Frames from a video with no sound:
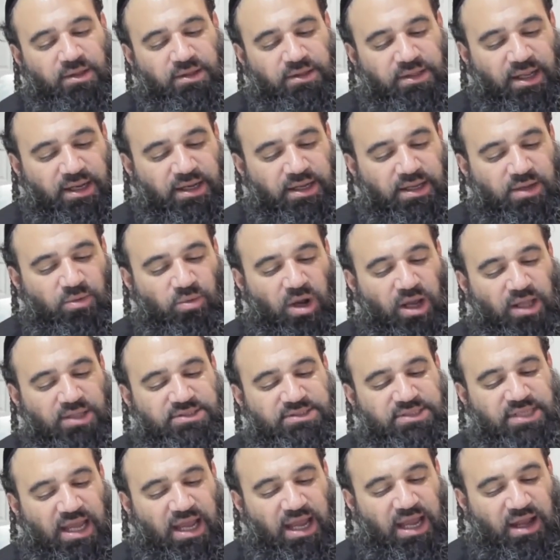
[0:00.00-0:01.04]
that he wants
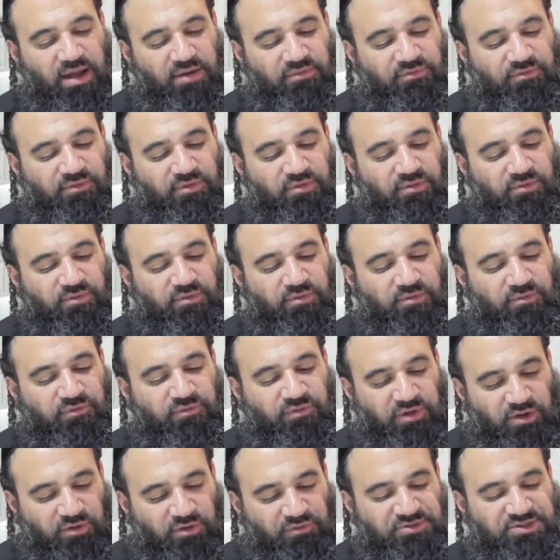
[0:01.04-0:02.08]
to have
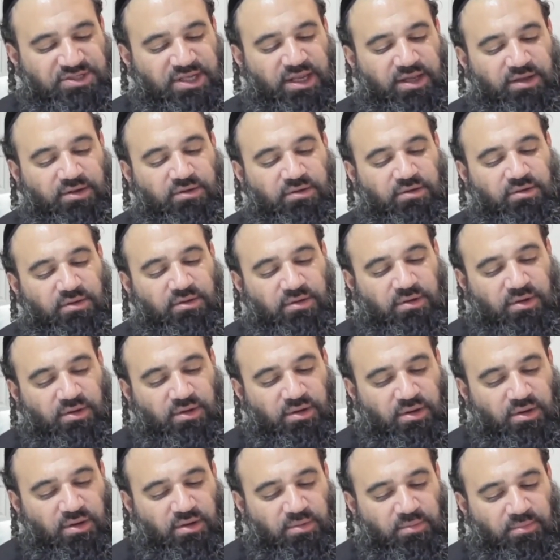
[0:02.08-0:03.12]
fear of sin.
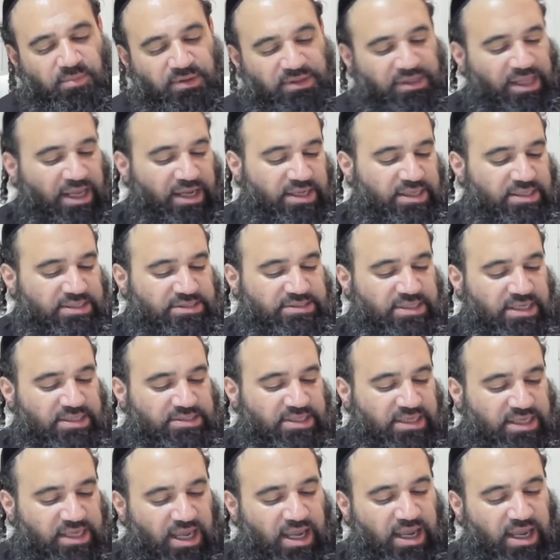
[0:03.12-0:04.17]
But then he says
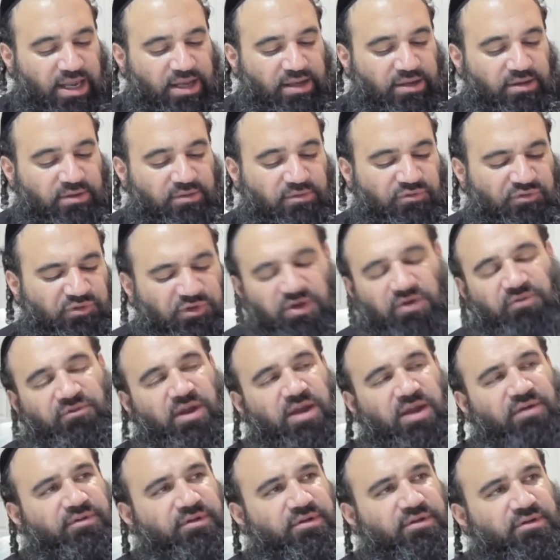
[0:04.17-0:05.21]
again, fear of
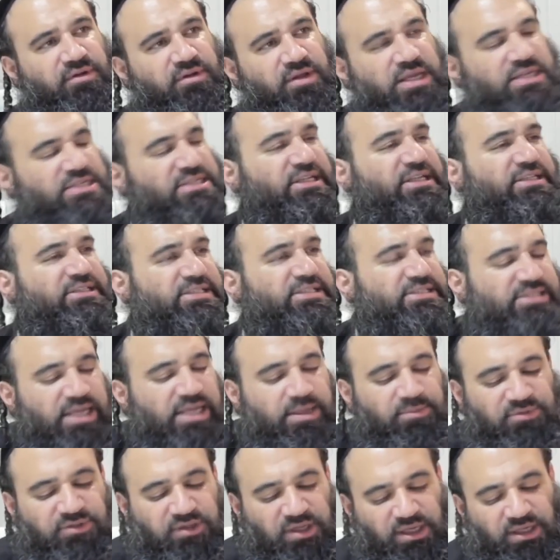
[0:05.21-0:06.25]
heaven. Isn't it the
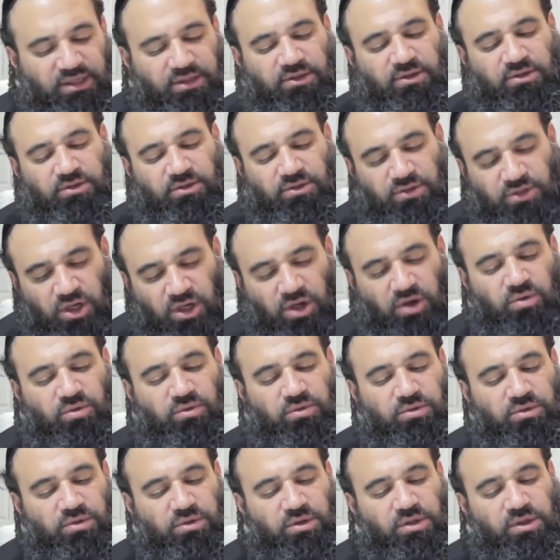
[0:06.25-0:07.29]
same thing? No.
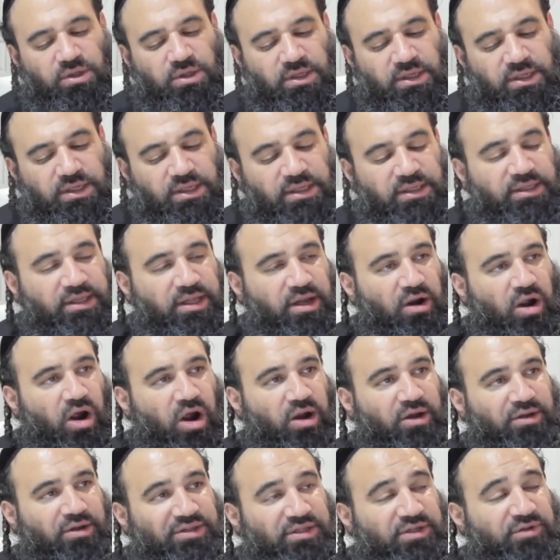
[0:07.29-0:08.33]
There
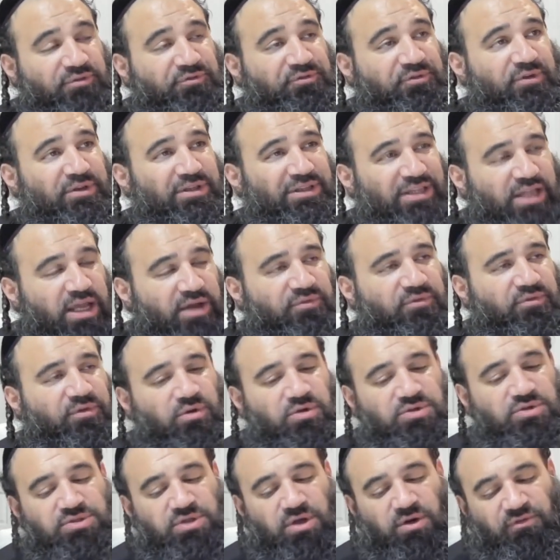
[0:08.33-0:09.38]
are different
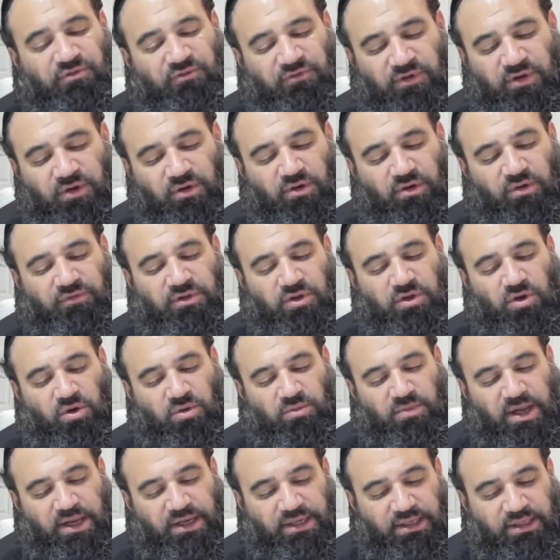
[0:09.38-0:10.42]
levels of fear of the
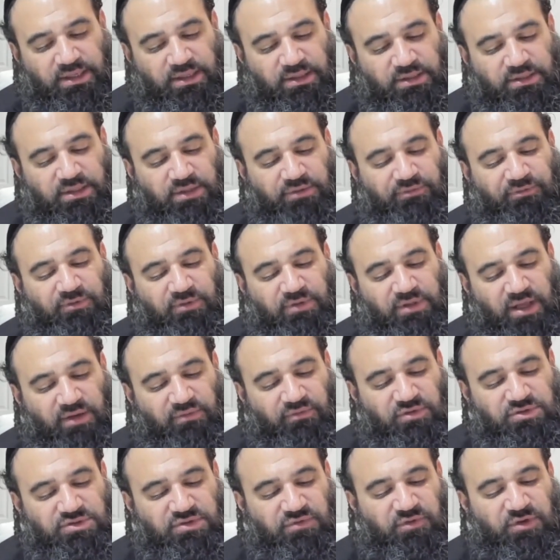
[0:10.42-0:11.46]
Almighty, different
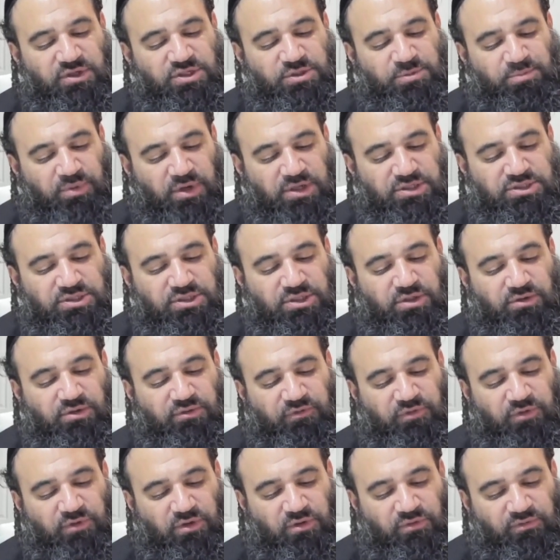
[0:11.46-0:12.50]
levels of expressing your
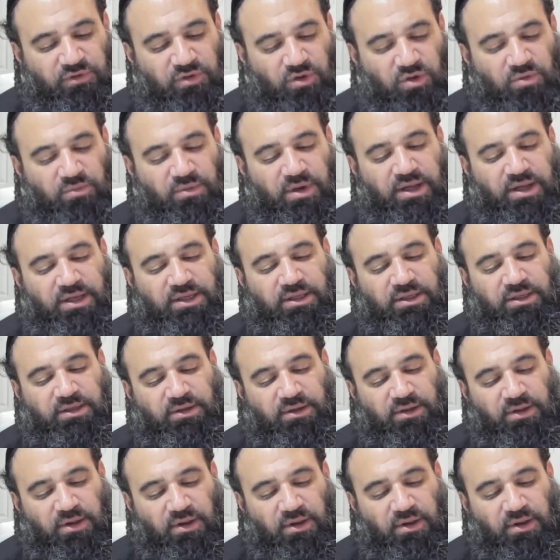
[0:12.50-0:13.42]
fear of the Almighty.